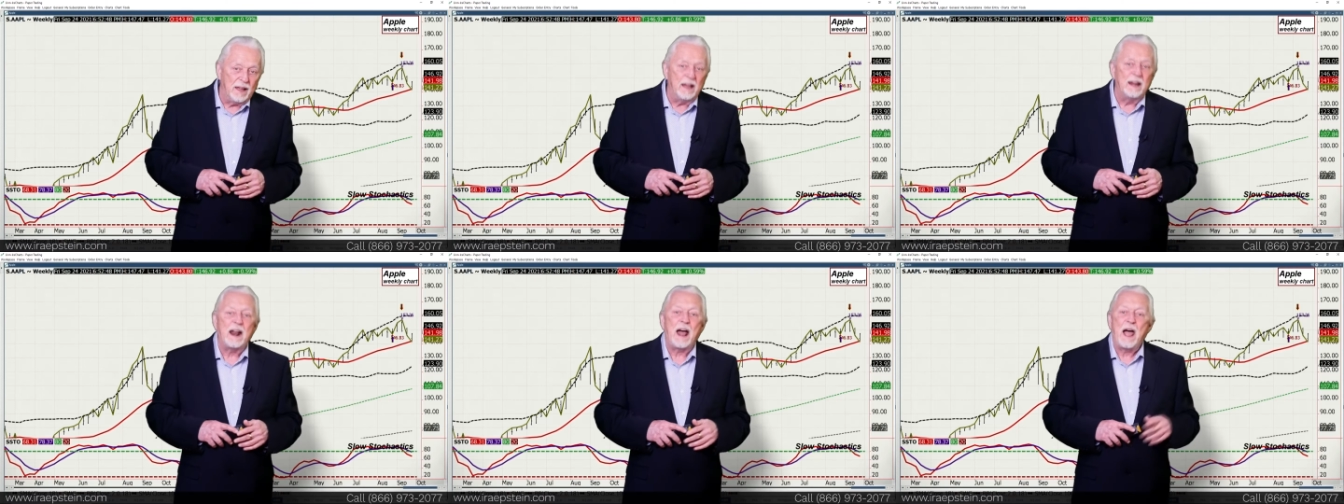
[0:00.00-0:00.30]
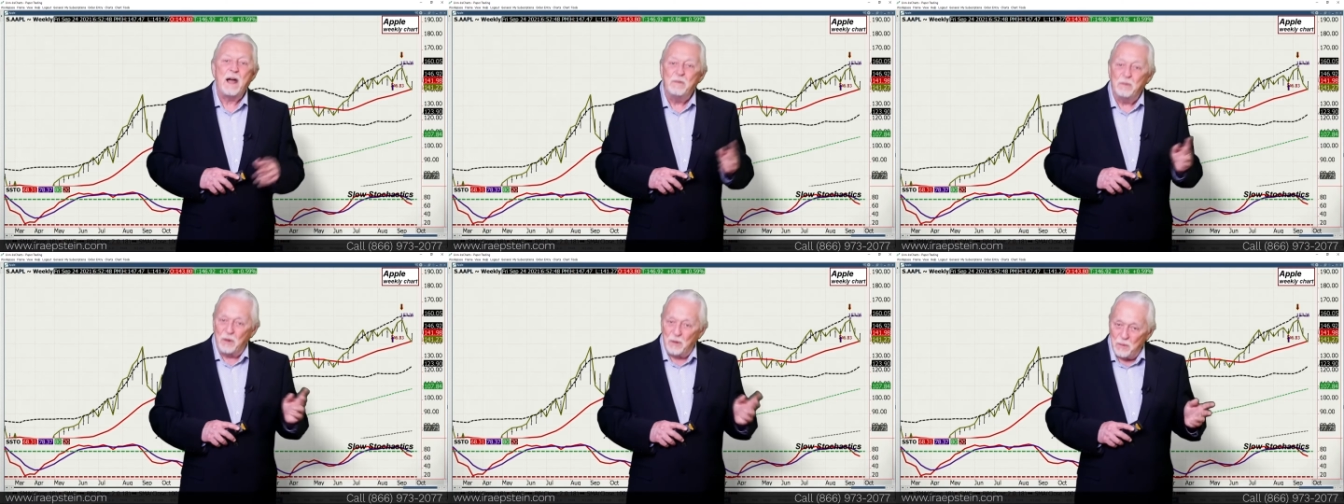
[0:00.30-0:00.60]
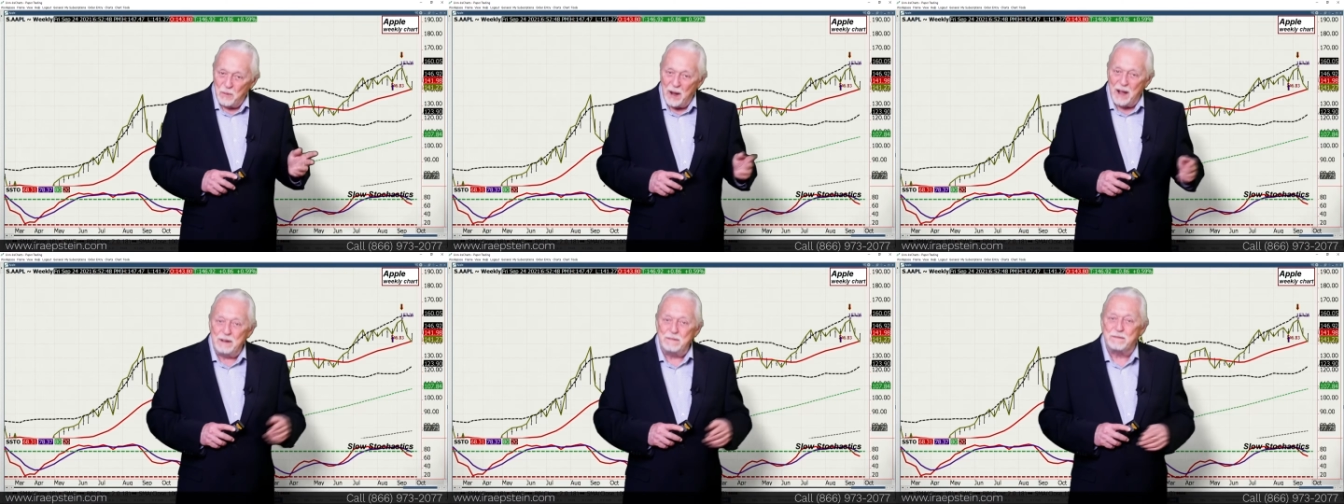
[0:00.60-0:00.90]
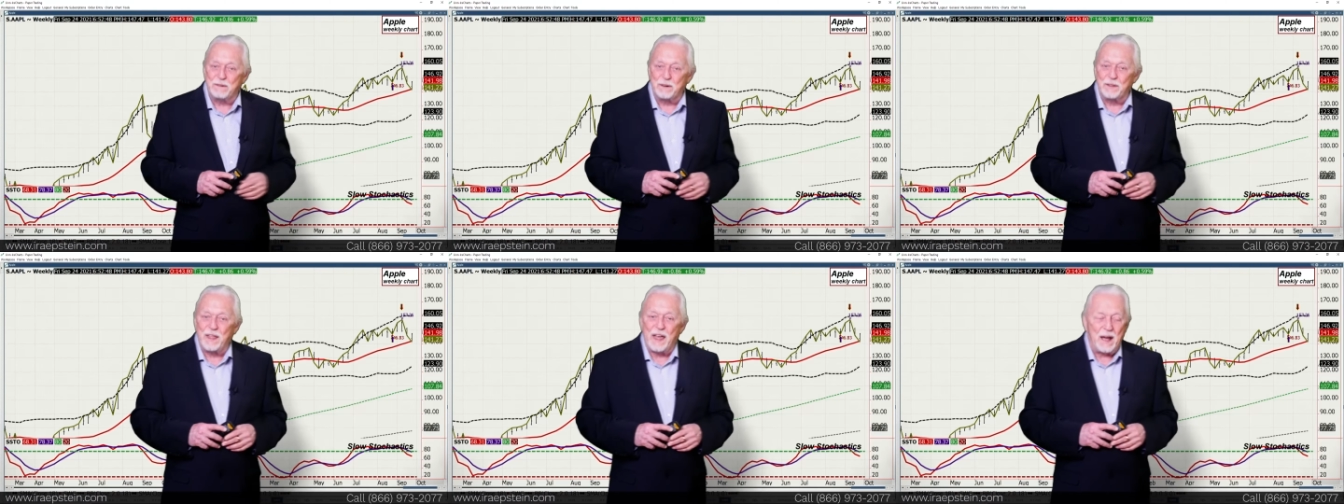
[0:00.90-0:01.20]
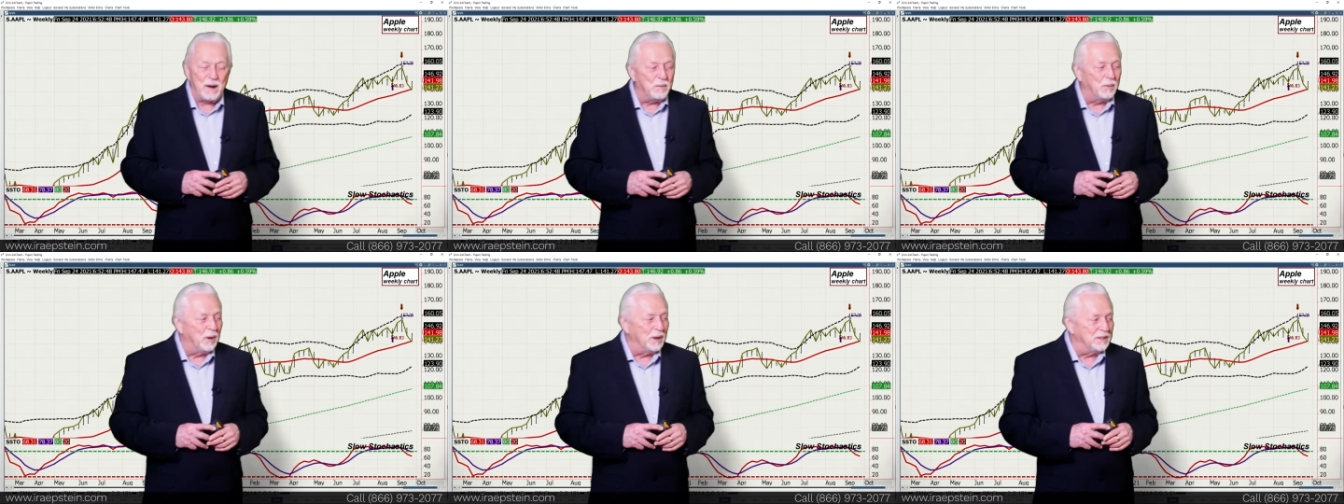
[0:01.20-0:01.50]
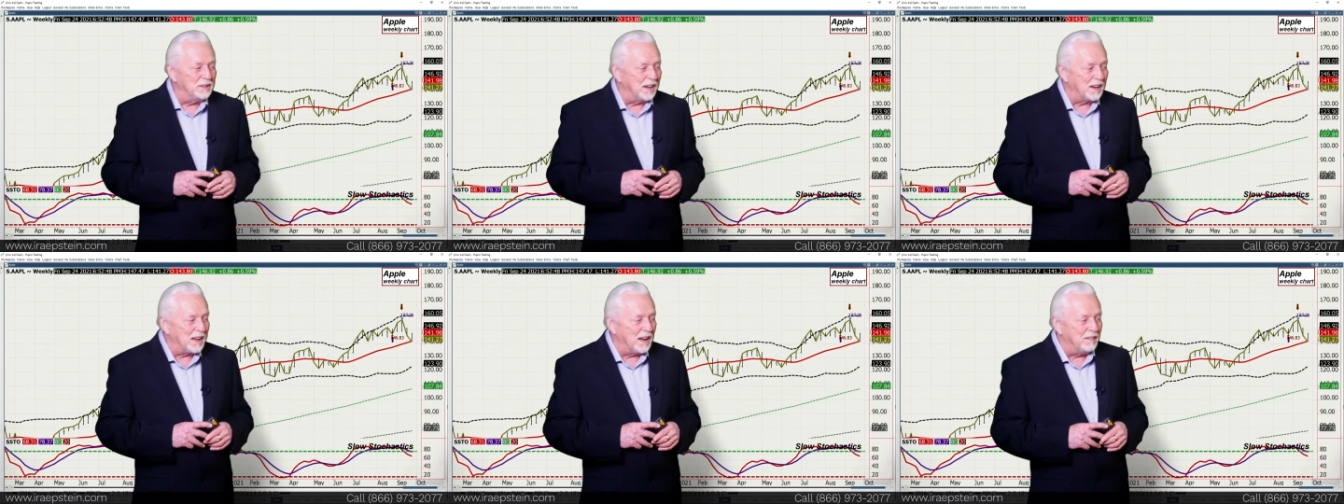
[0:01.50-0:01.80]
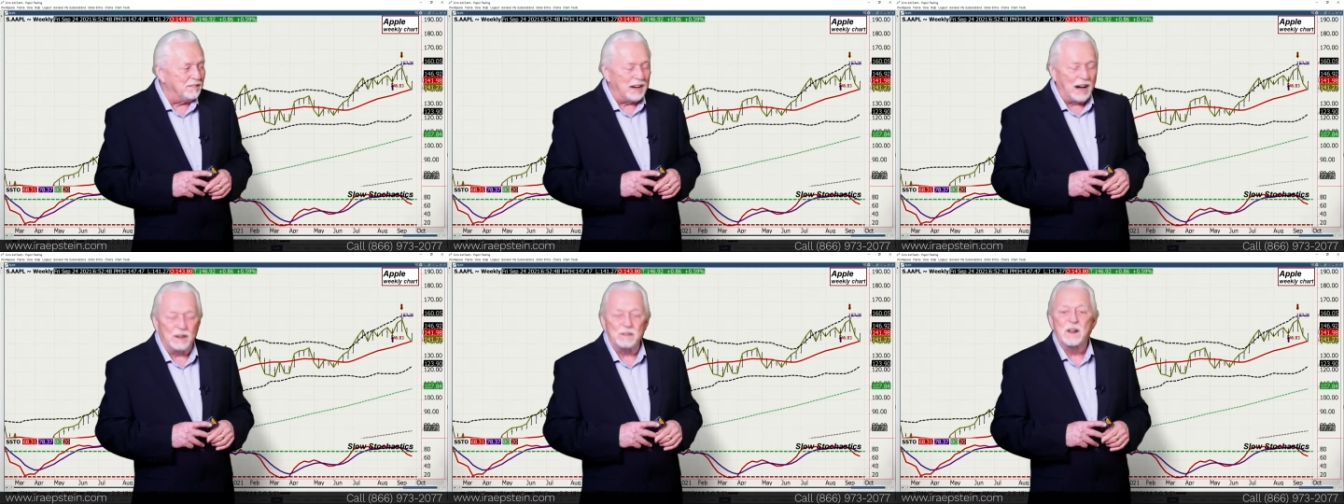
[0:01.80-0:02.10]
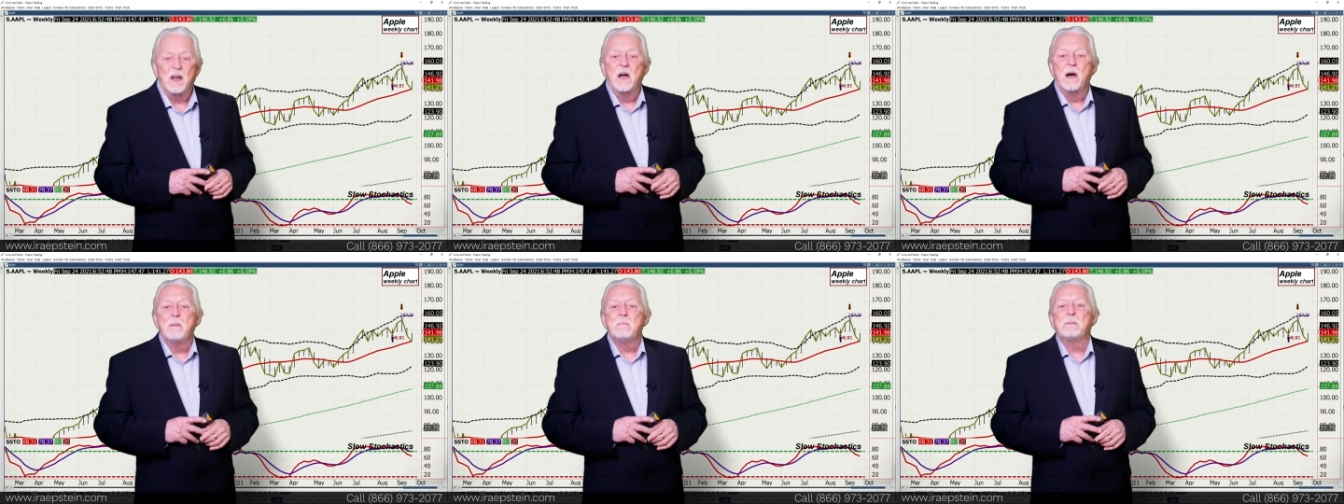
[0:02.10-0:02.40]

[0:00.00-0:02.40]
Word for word: and I will wait for that one to come out,